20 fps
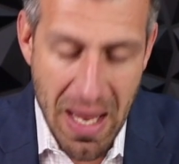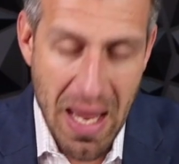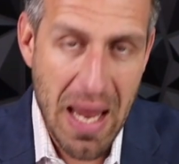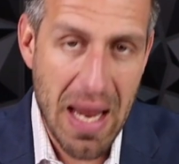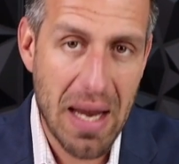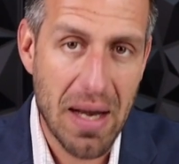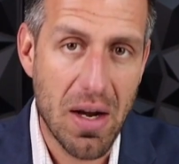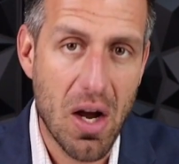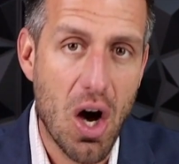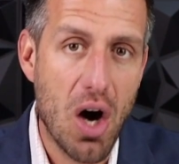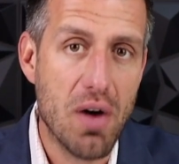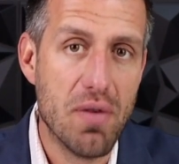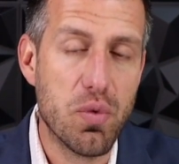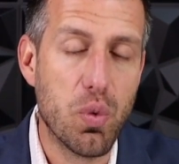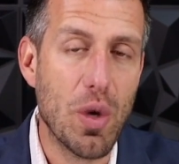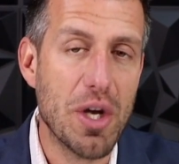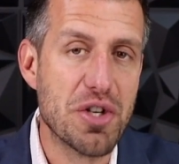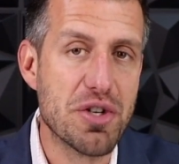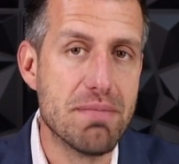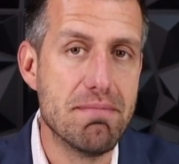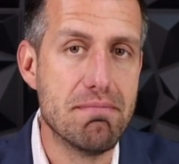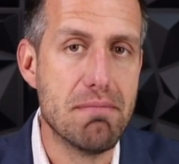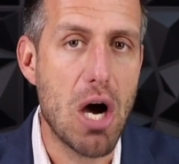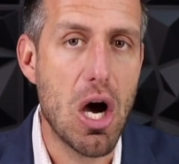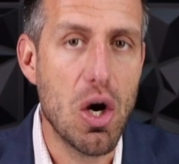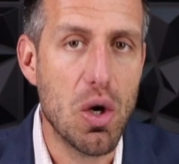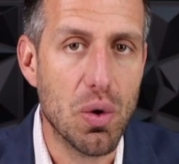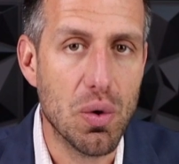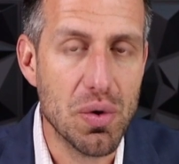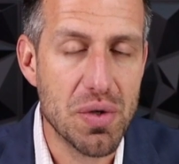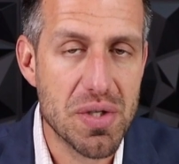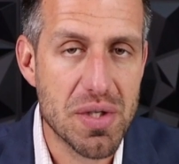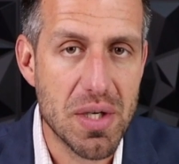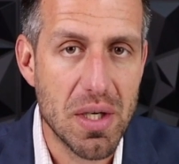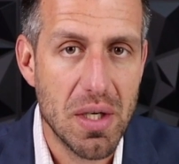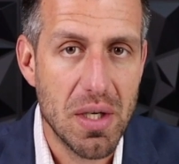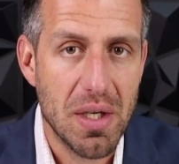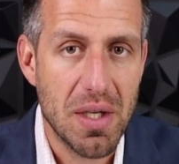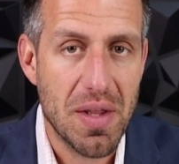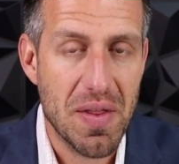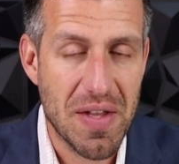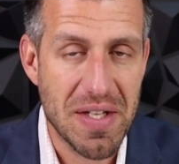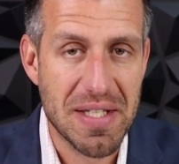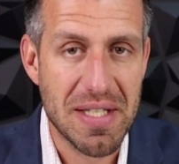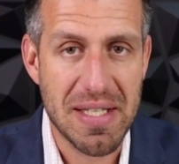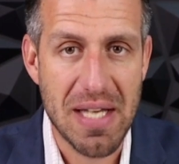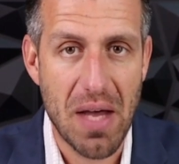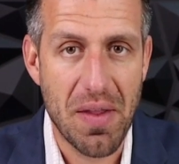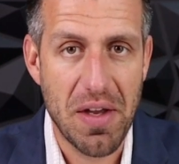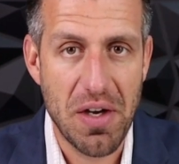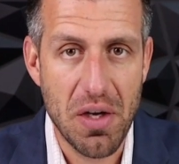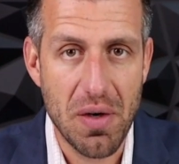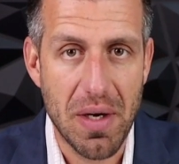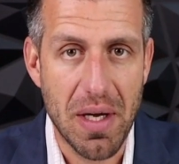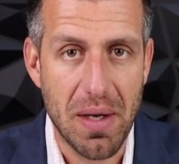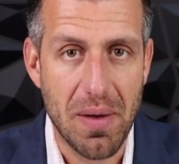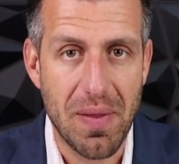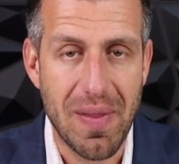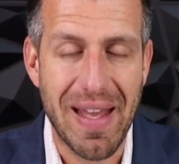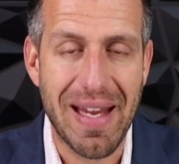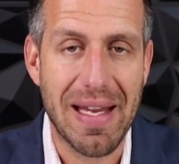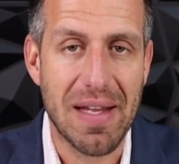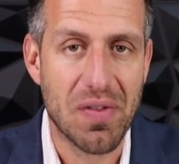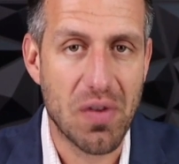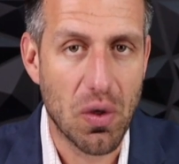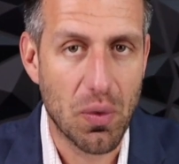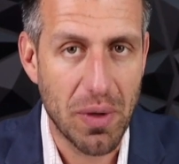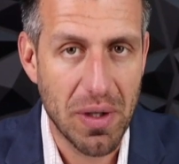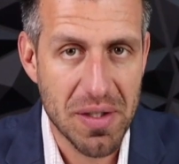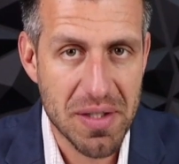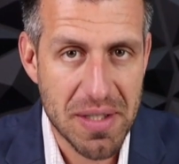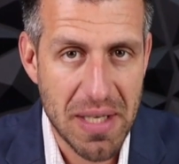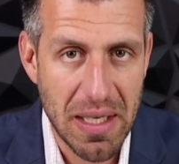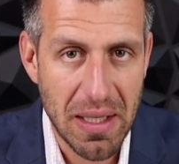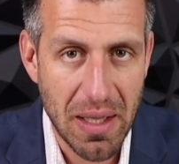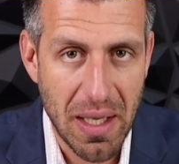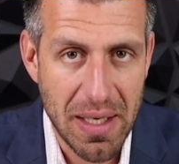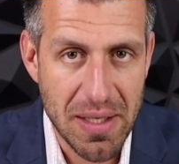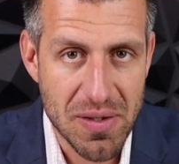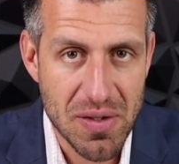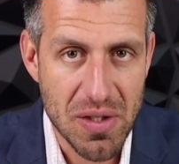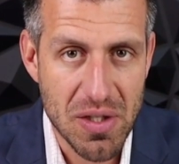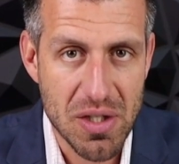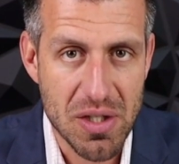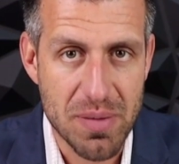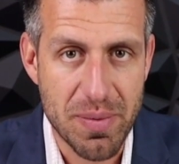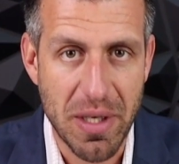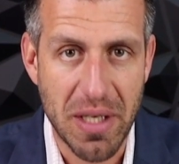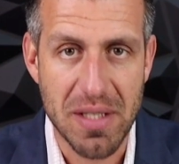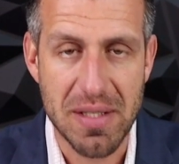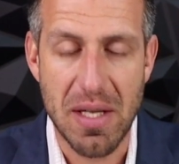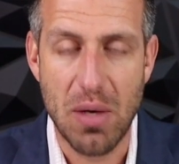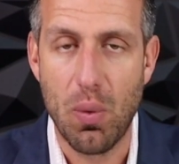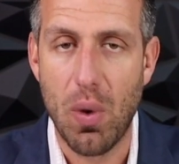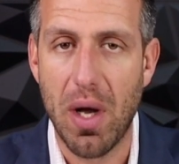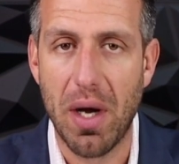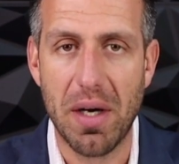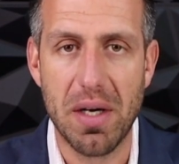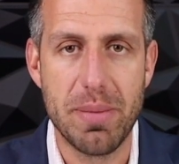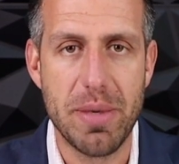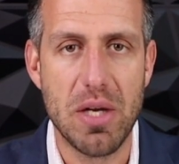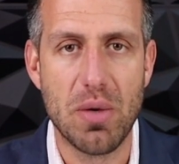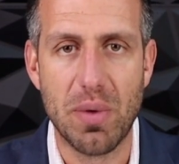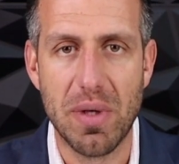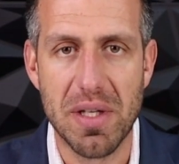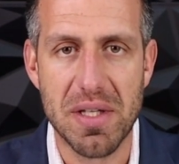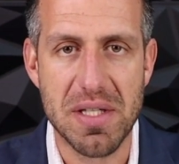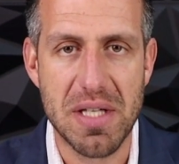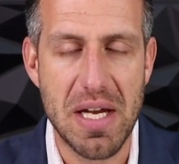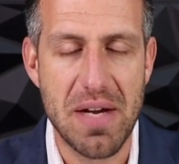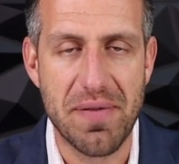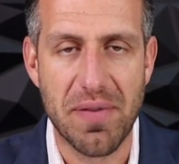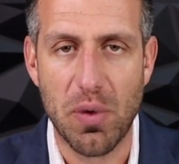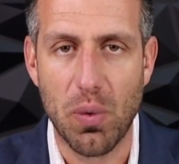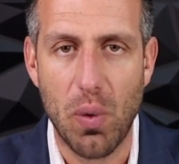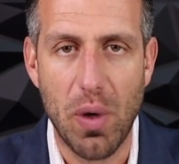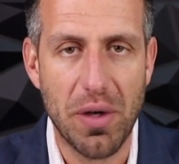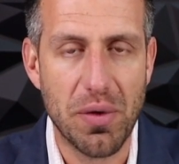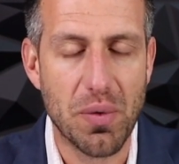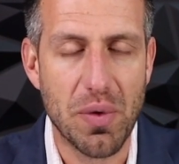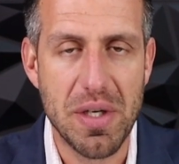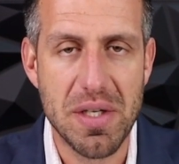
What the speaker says: and of which most, this is how they do it. They get their real estate license because they wanted to be in real estate for one